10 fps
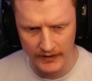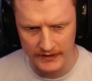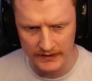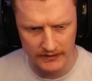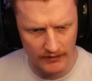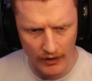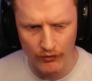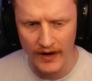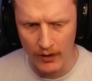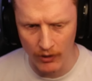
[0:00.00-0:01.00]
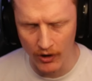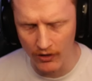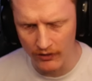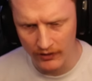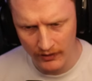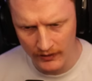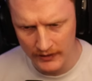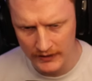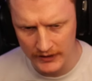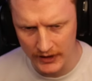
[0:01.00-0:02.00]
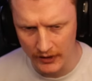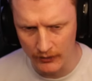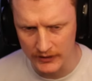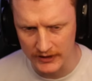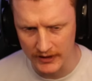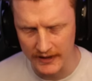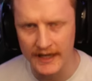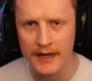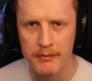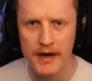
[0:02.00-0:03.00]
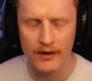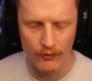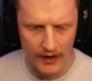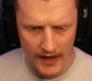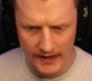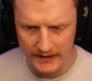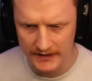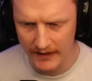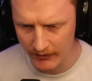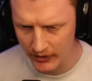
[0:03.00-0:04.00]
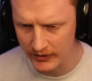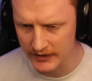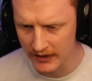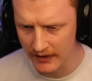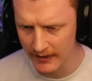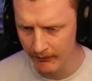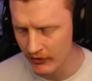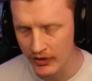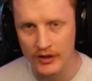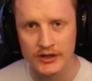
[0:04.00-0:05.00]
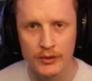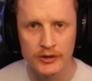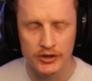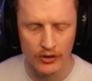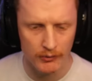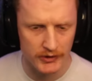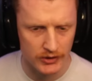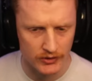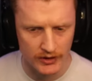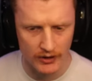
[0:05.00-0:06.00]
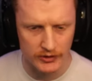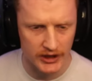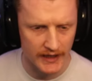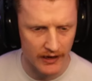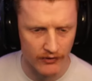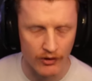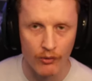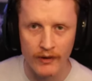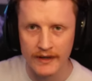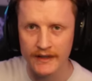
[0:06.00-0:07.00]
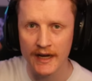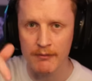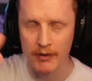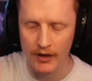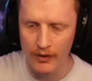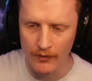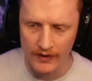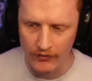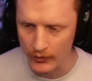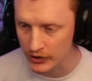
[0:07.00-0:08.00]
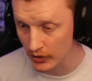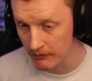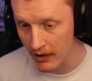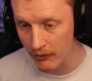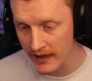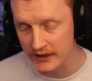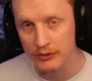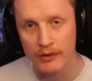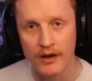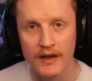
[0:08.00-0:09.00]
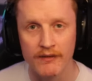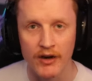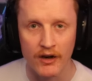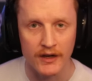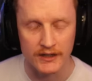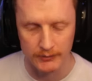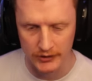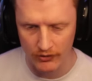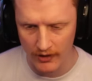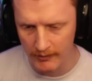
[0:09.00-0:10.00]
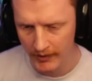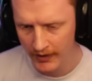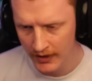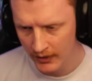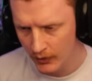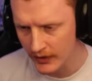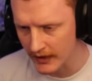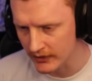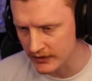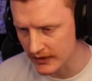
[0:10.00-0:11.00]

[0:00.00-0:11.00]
It's over an hour long, so we're just gonna kick back, relax, have a good time. If you guys do enjoy, be sure to go check out the creator down below. And if you enjoy my reaction, why not leave a like, subscribe, all that good